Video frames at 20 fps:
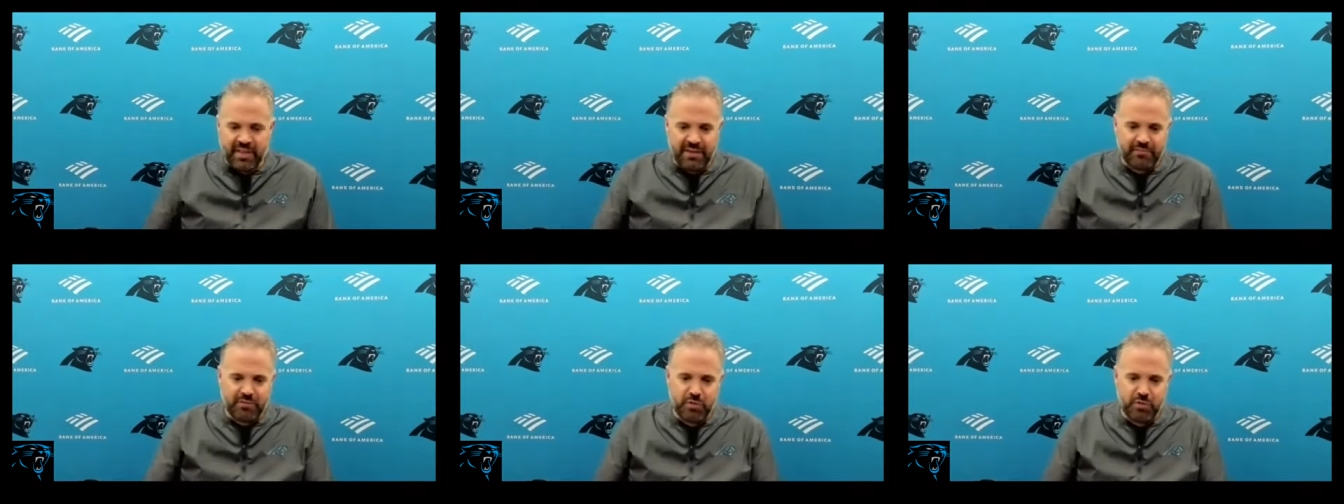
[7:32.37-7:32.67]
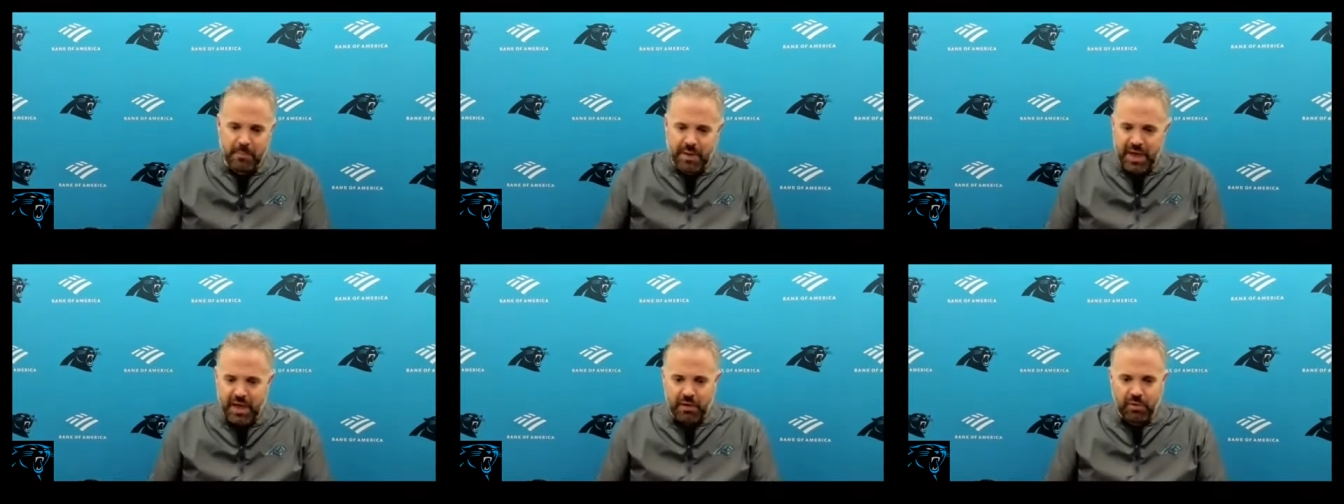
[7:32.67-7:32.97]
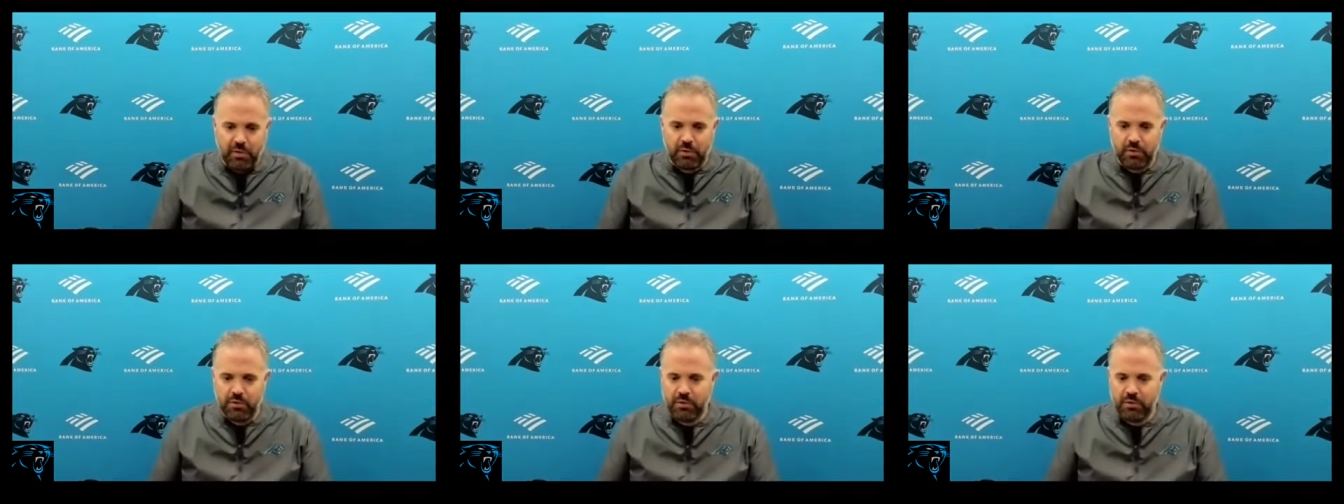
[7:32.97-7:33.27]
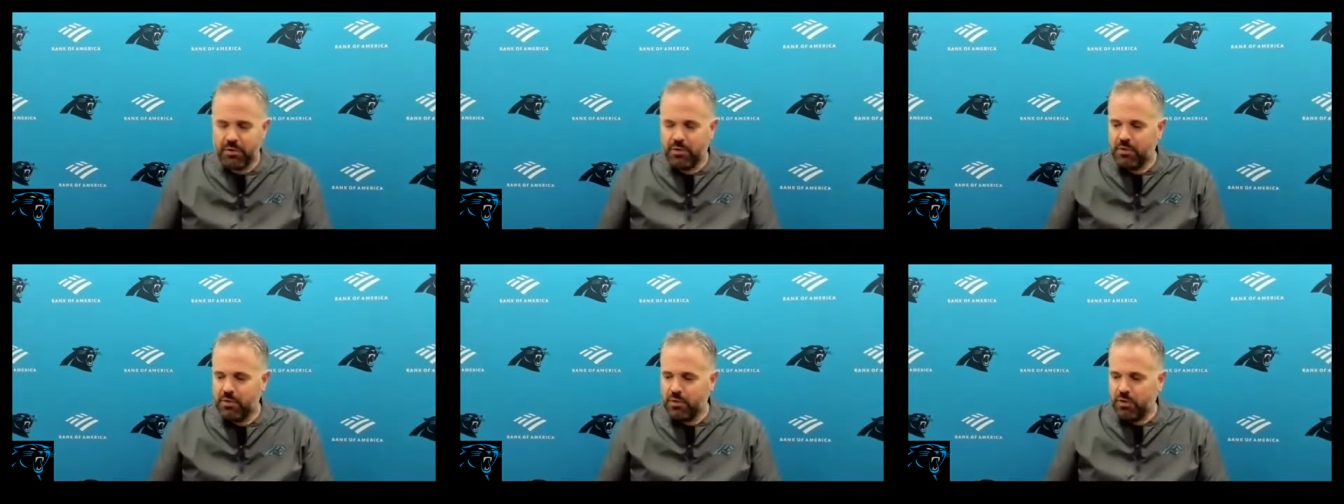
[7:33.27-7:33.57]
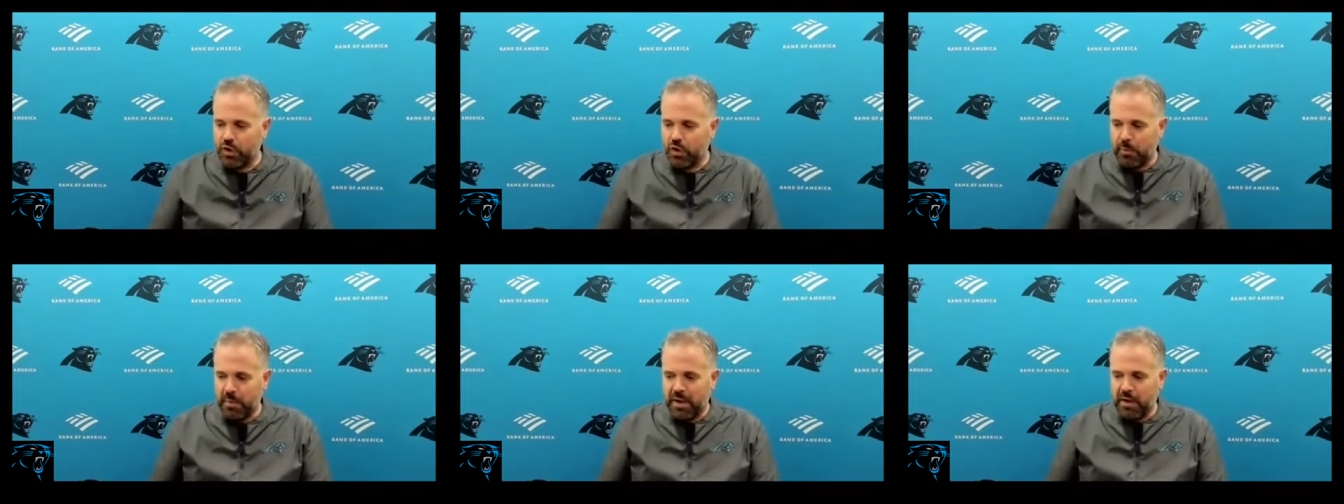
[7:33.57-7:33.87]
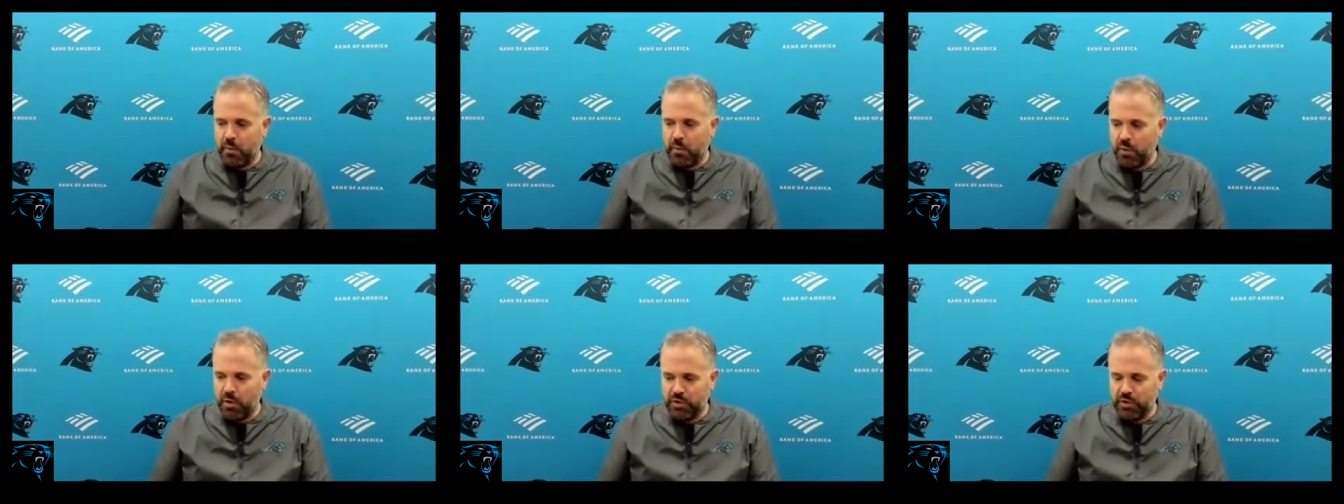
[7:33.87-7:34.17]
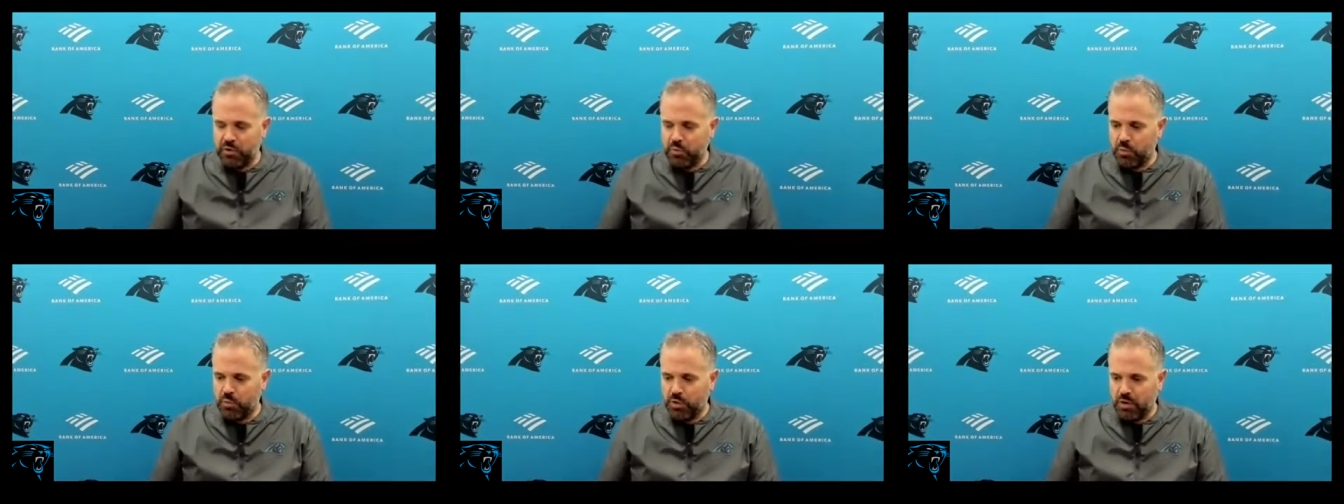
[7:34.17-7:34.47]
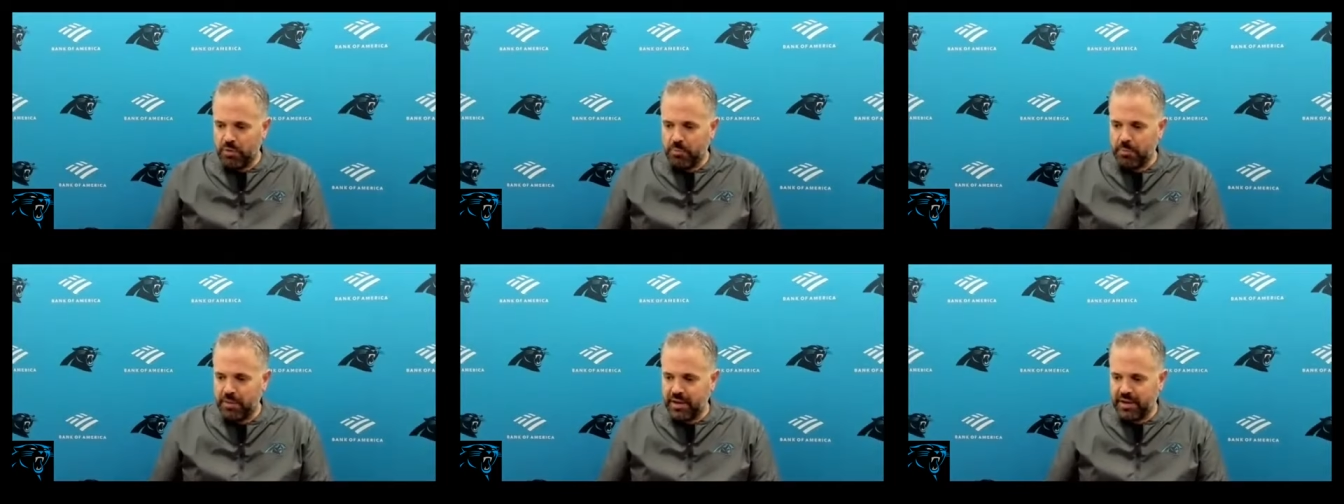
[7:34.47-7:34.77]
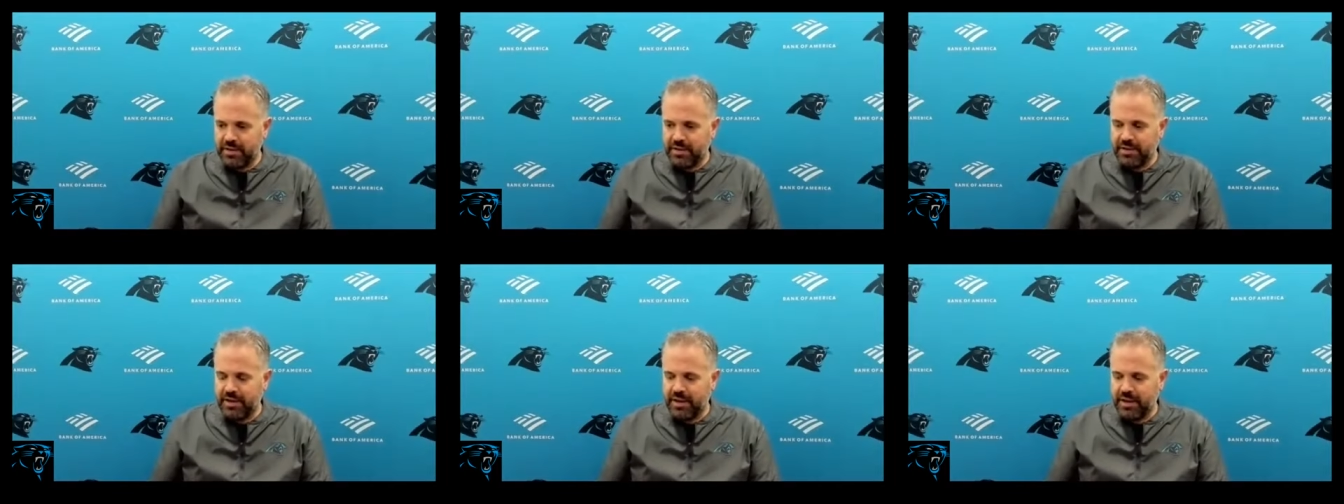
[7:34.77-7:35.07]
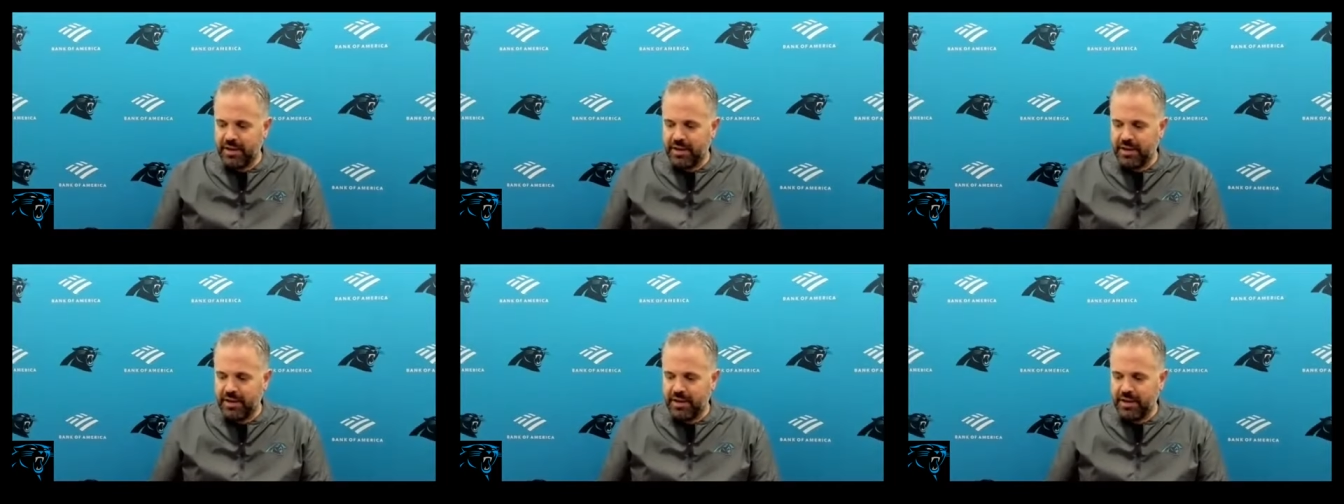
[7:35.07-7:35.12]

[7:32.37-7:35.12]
left no matter where you were. But